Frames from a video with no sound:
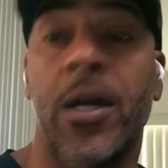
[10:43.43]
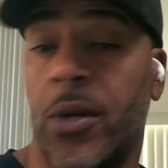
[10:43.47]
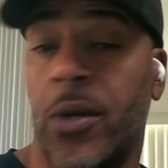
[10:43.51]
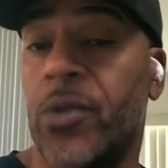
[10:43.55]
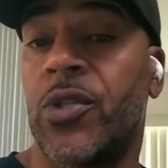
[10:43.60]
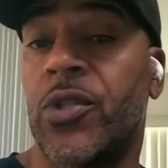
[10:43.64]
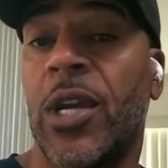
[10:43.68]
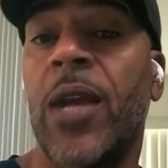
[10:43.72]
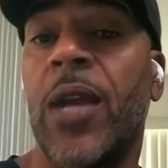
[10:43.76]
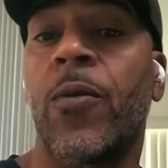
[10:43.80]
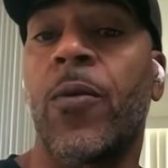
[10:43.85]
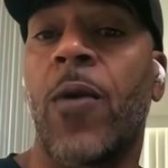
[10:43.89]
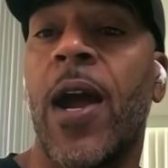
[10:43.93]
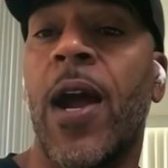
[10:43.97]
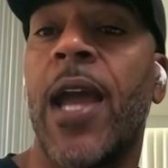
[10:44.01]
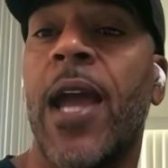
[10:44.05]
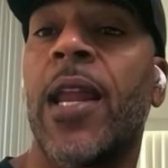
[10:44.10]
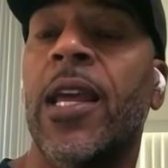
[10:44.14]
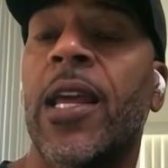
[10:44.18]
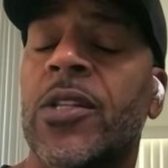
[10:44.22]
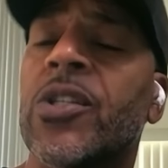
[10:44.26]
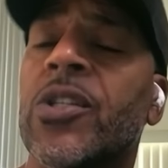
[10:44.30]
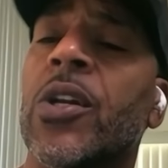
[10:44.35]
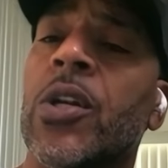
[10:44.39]
under Jay
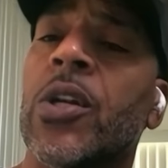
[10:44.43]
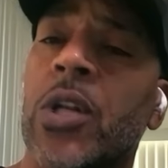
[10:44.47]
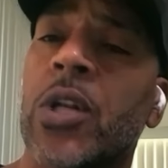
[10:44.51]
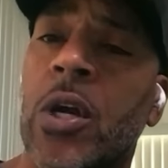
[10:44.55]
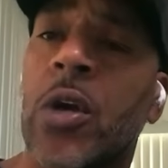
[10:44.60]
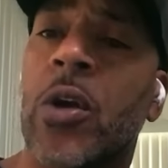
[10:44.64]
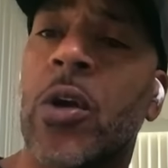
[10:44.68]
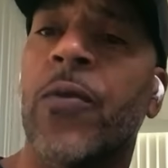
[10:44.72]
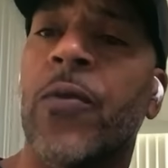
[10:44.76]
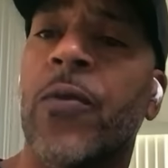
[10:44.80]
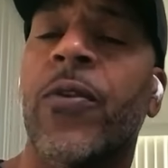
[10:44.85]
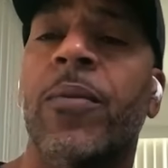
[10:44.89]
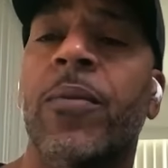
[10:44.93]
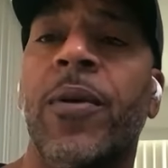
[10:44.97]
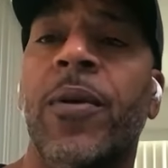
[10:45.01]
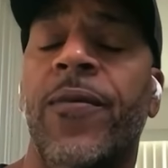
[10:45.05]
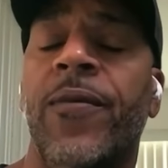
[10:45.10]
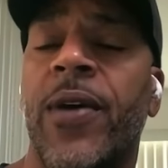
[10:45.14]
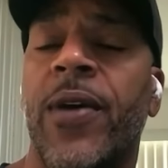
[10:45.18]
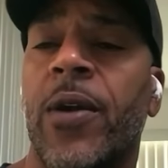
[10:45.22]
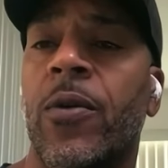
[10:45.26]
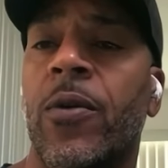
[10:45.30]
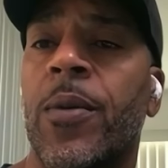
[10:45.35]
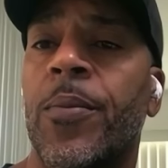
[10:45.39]
Wright and to learn
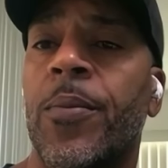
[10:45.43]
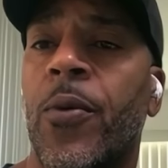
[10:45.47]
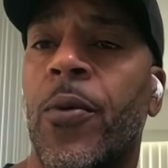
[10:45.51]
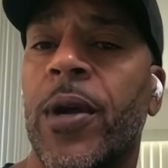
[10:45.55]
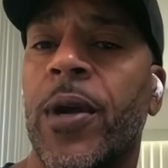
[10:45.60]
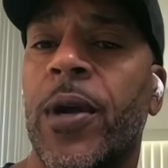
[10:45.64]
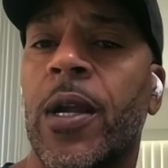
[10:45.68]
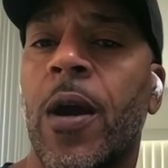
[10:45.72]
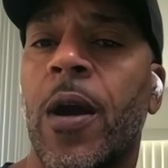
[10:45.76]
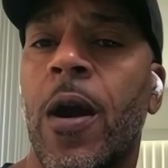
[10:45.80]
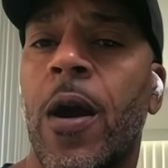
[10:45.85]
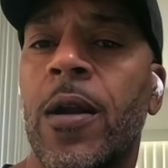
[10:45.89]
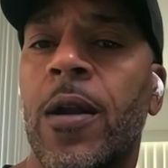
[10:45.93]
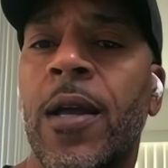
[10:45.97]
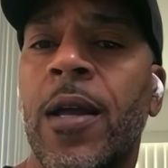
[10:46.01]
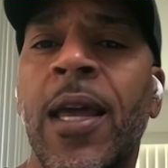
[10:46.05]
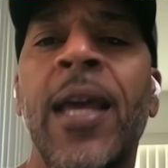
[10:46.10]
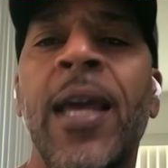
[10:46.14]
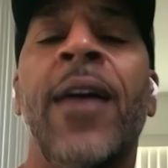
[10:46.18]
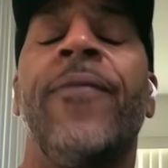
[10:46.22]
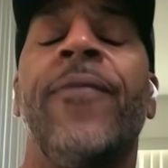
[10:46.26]
from a veteran point guard.